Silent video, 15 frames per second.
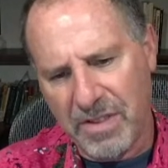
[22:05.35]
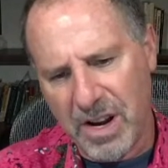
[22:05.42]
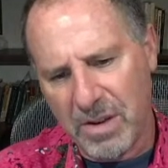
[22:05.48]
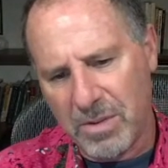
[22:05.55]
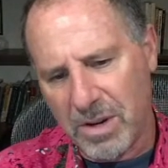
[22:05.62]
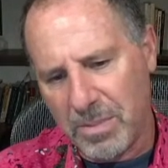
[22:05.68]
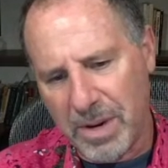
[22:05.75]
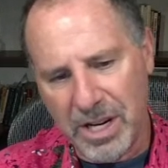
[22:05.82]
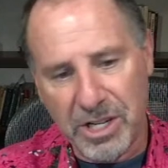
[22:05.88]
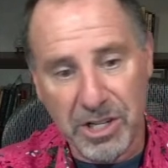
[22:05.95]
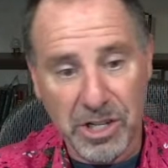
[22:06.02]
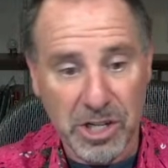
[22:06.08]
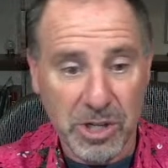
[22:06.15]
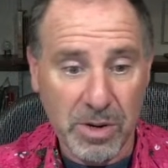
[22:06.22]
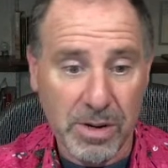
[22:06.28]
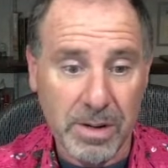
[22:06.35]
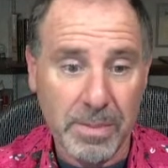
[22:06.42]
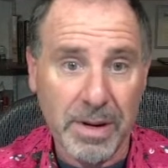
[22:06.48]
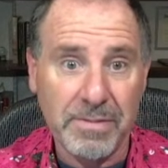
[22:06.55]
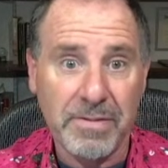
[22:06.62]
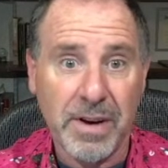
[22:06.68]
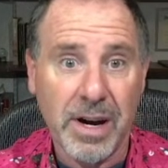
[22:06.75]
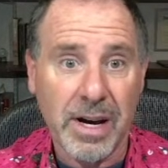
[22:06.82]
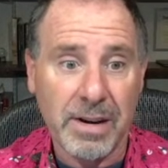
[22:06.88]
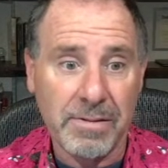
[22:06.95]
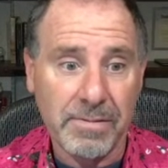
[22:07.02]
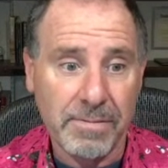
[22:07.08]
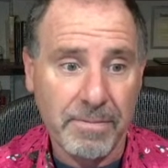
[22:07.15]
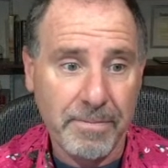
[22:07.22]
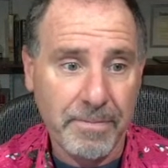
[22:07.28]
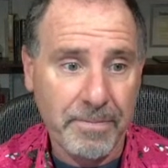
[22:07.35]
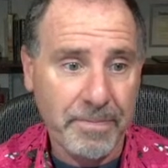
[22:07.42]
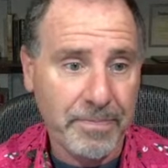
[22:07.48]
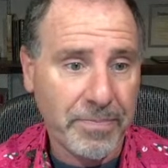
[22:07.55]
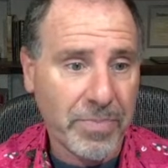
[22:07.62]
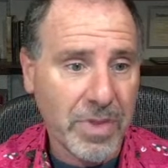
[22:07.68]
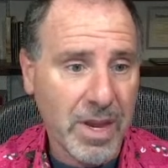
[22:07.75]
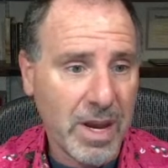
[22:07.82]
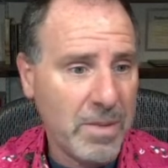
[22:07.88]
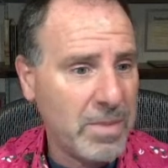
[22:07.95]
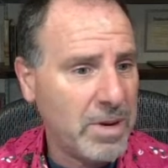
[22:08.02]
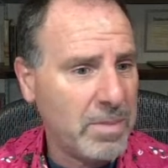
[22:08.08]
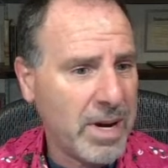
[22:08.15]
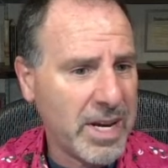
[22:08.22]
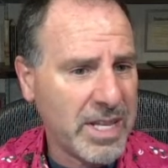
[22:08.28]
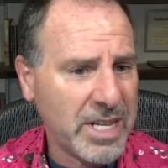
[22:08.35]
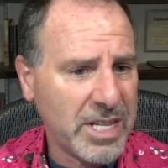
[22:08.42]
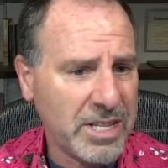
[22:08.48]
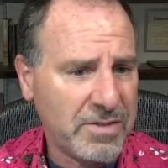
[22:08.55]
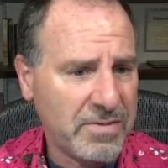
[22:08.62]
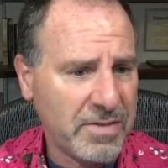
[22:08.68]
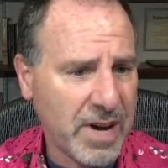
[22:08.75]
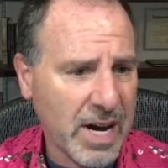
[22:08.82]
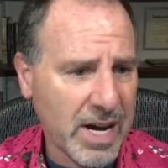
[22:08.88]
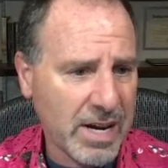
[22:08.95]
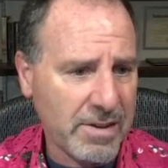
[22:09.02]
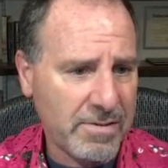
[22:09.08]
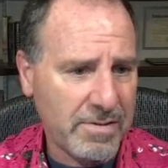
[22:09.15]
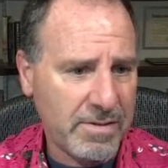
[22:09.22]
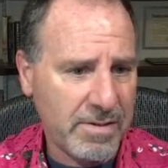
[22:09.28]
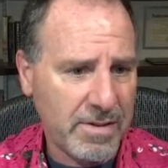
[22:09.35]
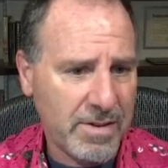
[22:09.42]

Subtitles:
I don't want to buy just 2, I want to buy 5. I'm going to buy these 5.